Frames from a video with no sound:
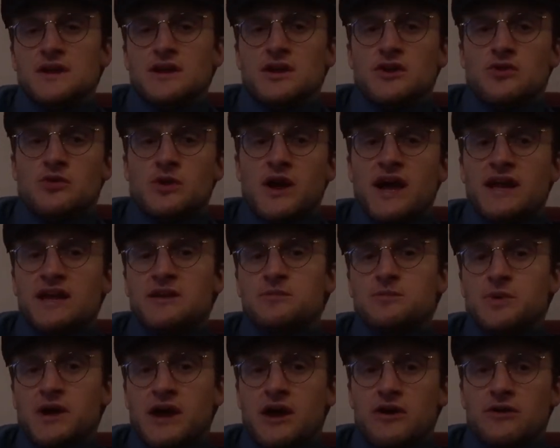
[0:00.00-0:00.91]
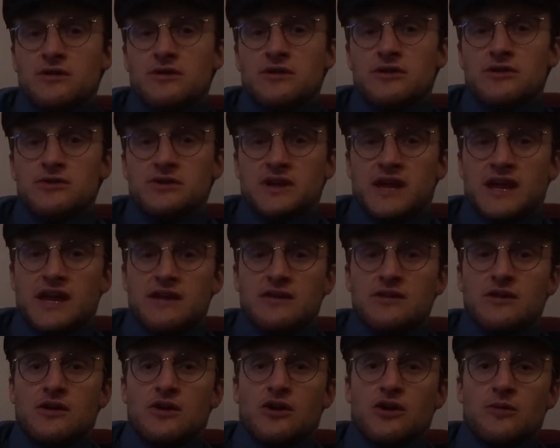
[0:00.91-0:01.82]
Crack and powder cocaine
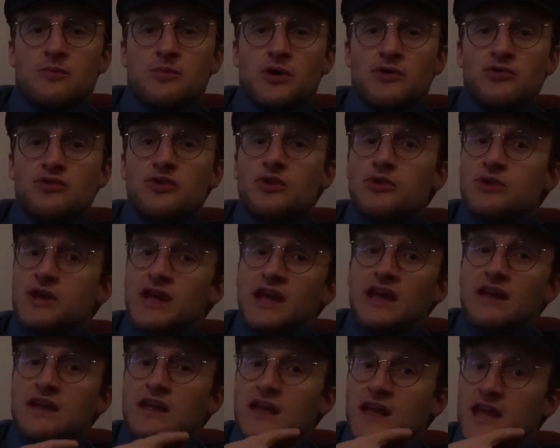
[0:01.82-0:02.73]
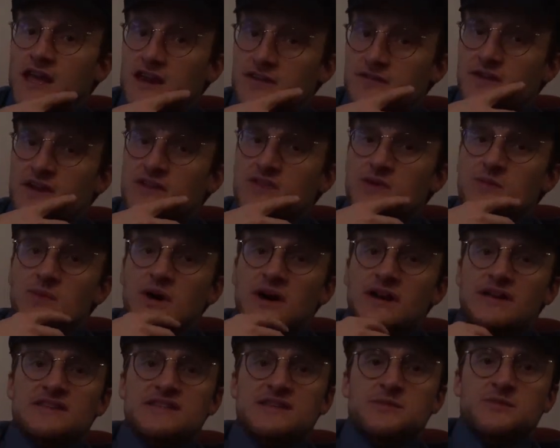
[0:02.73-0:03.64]
are both cocaine and affect the
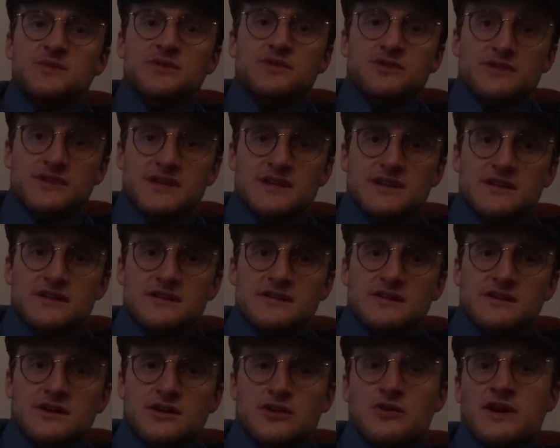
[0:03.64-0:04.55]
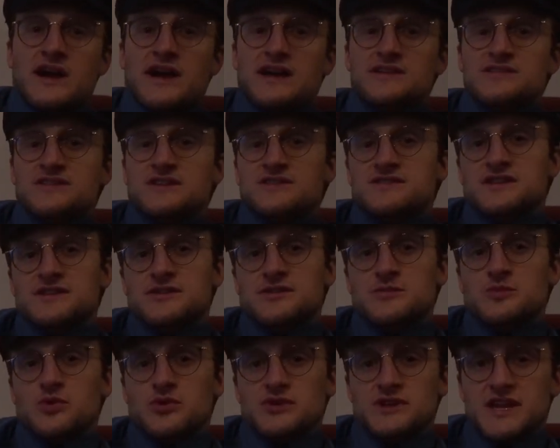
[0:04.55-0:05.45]
body similarly. Crack is
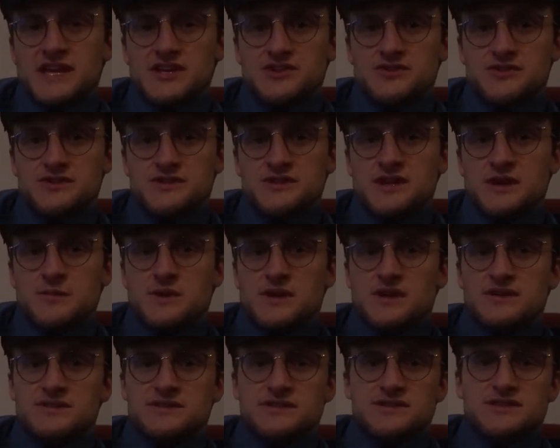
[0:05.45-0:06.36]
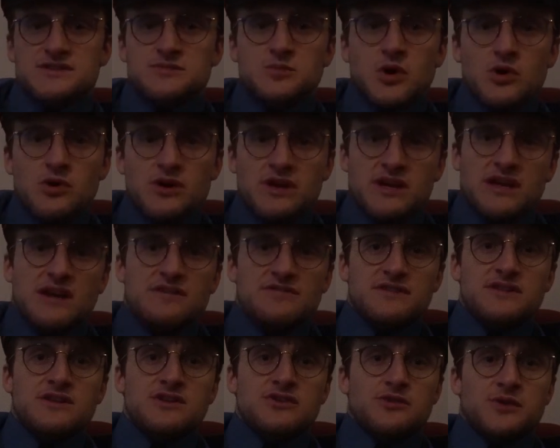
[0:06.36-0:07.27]
considered more dangerous because the smoking of
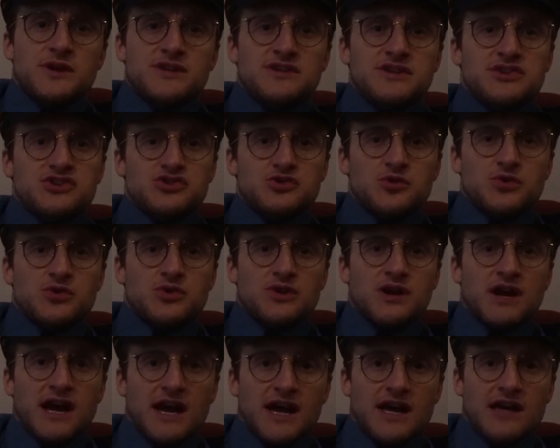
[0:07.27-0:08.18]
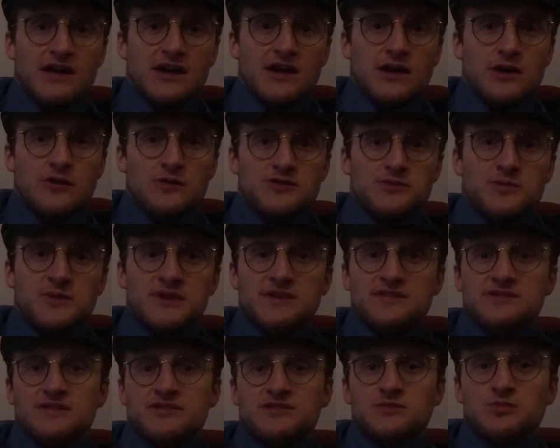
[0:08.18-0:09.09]
it creates a shorter high, which
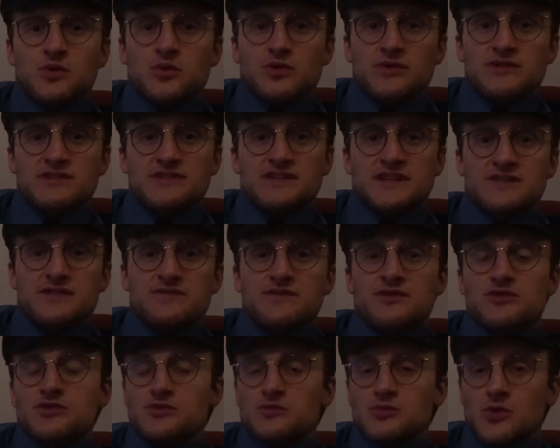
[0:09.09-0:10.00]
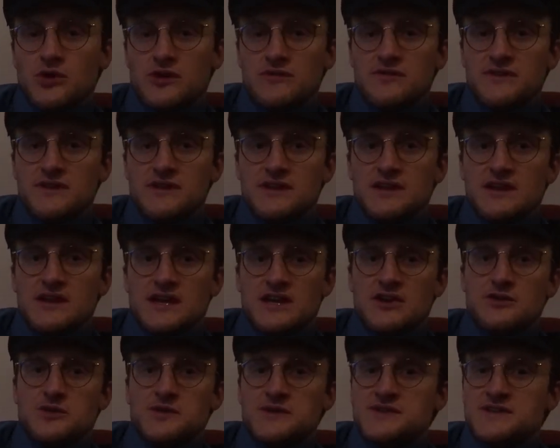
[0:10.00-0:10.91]
means there's more incentive to do more of it,
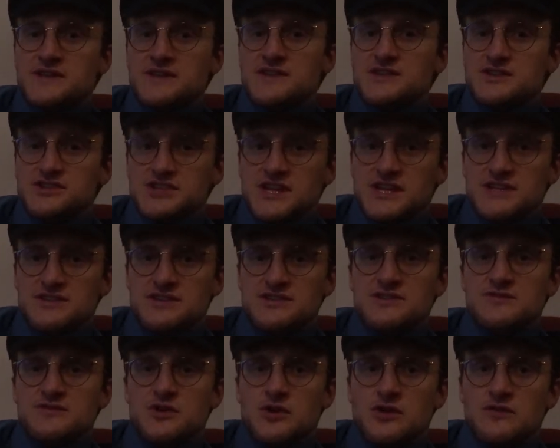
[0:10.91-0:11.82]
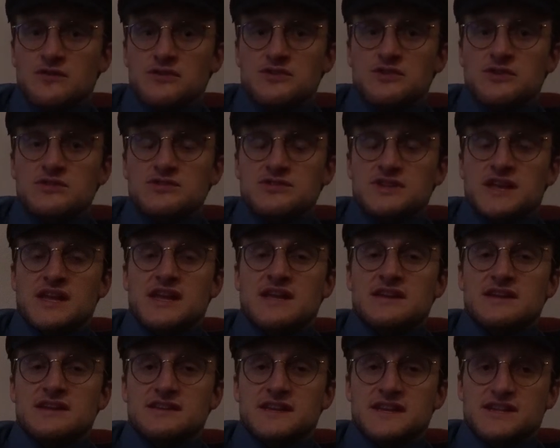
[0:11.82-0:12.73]
increasing the chances of overdose
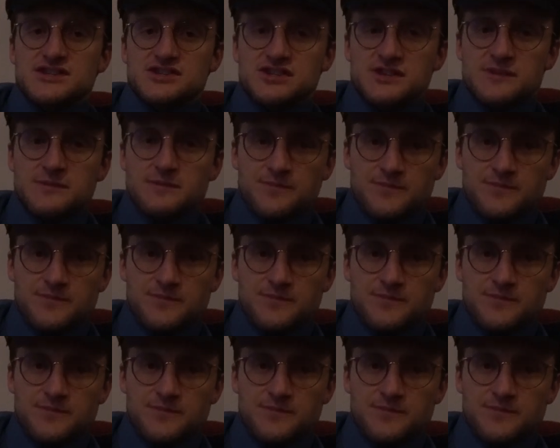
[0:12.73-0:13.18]
and addiction.